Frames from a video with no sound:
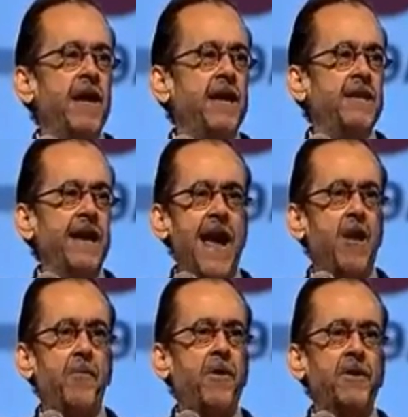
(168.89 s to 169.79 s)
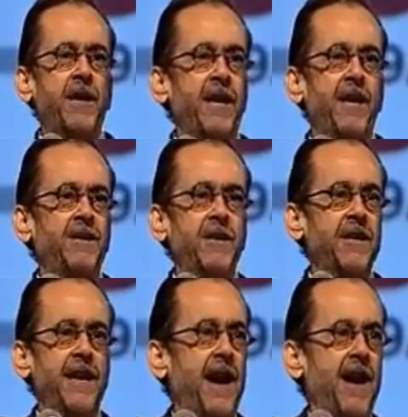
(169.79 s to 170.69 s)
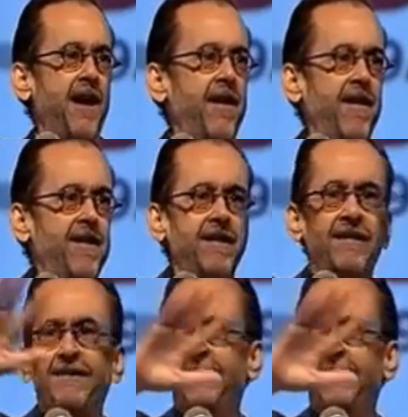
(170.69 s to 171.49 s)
and nanoparticulates in the air.